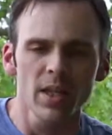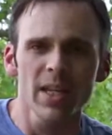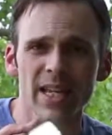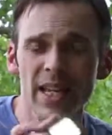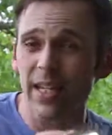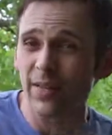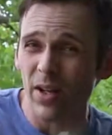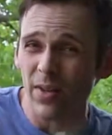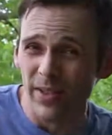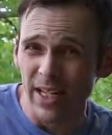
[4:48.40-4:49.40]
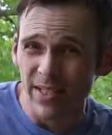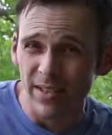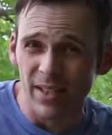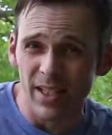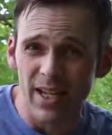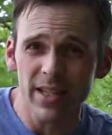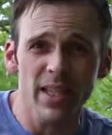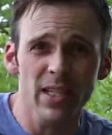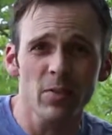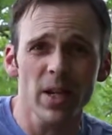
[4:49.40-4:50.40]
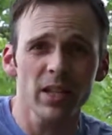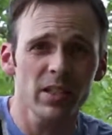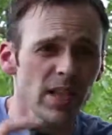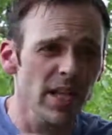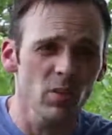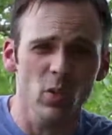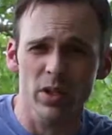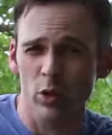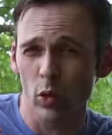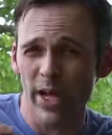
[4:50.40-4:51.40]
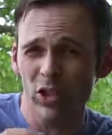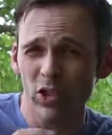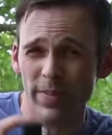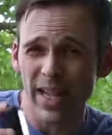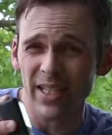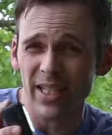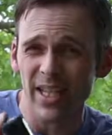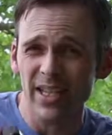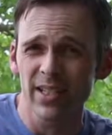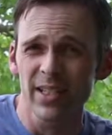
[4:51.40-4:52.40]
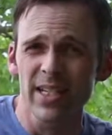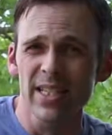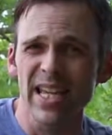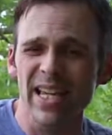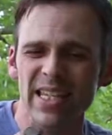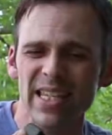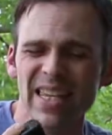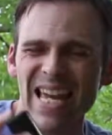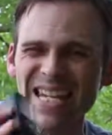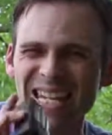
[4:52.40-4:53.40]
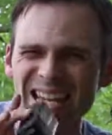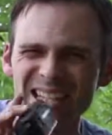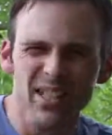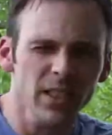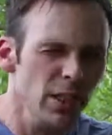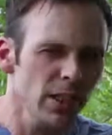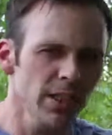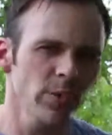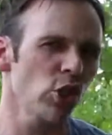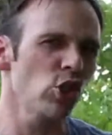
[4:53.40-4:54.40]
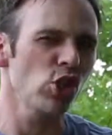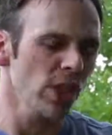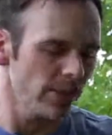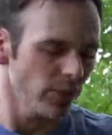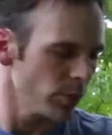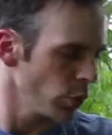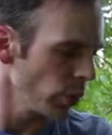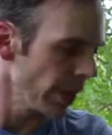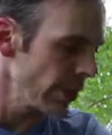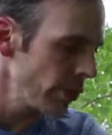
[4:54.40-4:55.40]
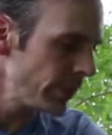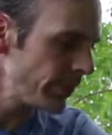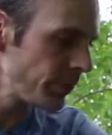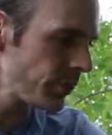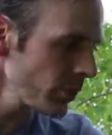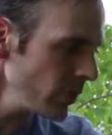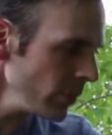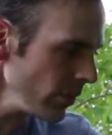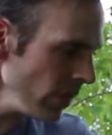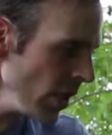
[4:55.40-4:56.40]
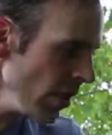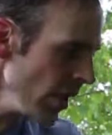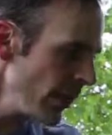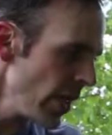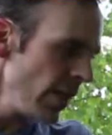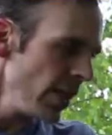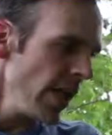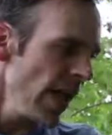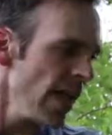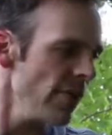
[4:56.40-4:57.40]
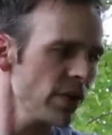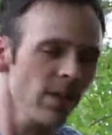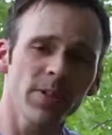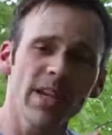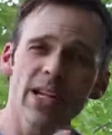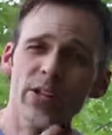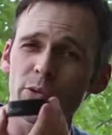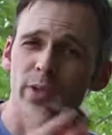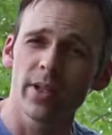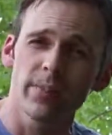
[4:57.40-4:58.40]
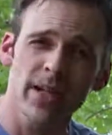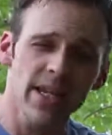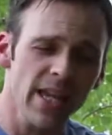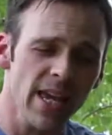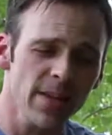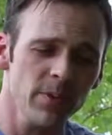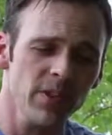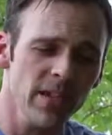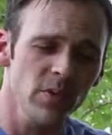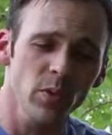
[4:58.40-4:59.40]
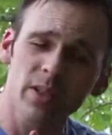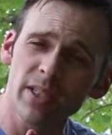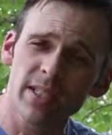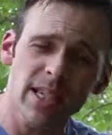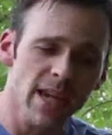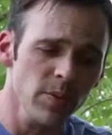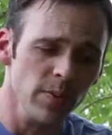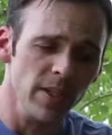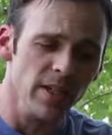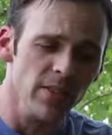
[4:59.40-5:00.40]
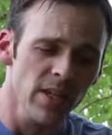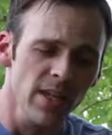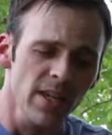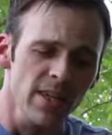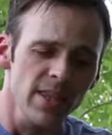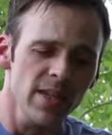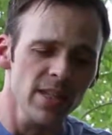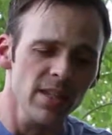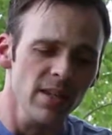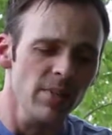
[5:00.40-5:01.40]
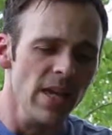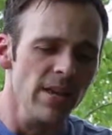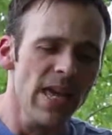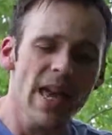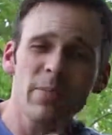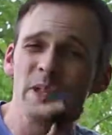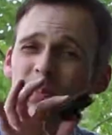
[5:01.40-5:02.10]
They kind of give off a nice little light that you might kind of want to arrange to backlight to kind of get that nice little glimmer and sheen from the rings. All right, I have a couple of extra body caps and rear lens caps because these happen